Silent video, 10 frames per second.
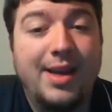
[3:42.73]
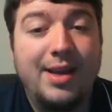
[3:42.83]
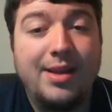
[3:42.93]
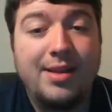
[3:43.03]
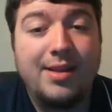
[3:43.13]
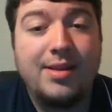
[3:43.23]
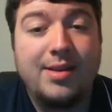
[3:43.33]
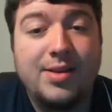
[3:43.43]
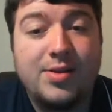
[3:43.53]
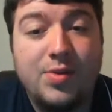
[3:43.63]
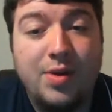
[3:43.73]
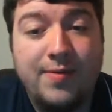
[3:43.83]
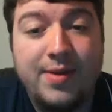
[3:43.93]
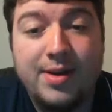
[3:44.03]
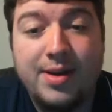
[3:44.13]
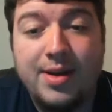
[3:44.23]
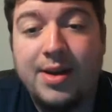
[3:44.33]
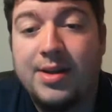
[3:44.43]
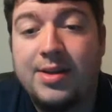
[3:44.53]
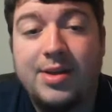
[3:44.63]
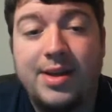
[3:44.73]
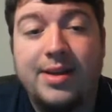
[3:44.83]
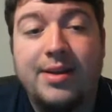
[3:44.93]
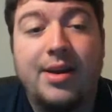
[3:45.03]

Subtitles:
in the dystrophin gene,